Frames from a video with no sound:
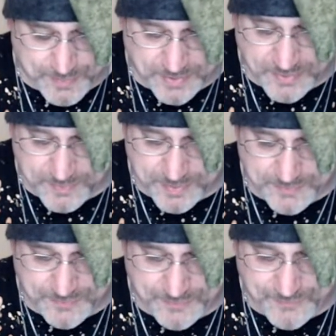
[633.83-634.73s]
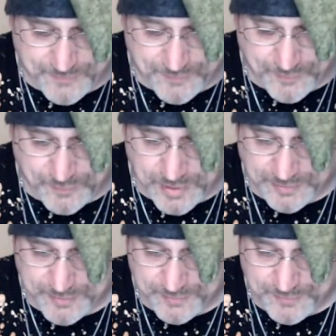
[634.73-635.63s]
meant to be
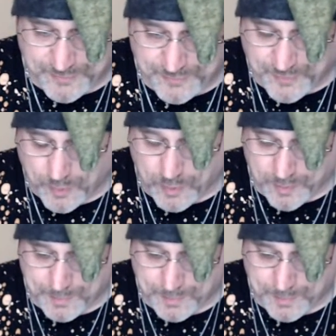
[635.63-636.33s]
lesson four,